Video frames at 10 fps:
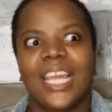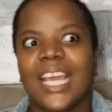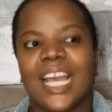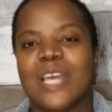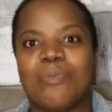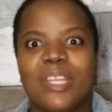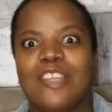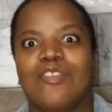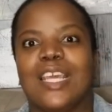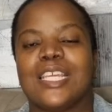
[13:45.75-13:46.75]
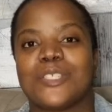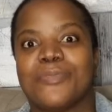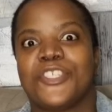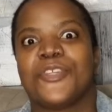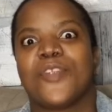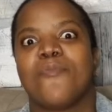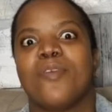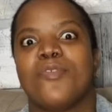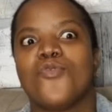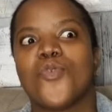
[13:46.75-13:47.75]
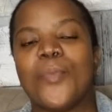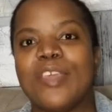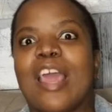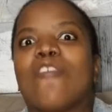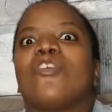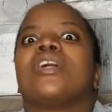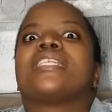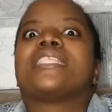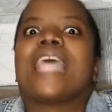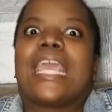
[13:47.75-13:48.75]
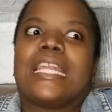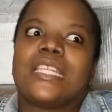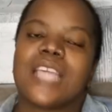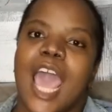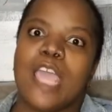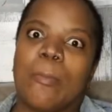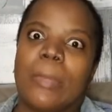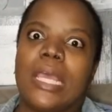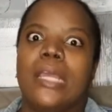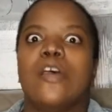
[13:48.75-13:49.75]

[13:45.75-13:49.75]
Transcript: like, I can't believe like smash and grab happens to me like for a second time.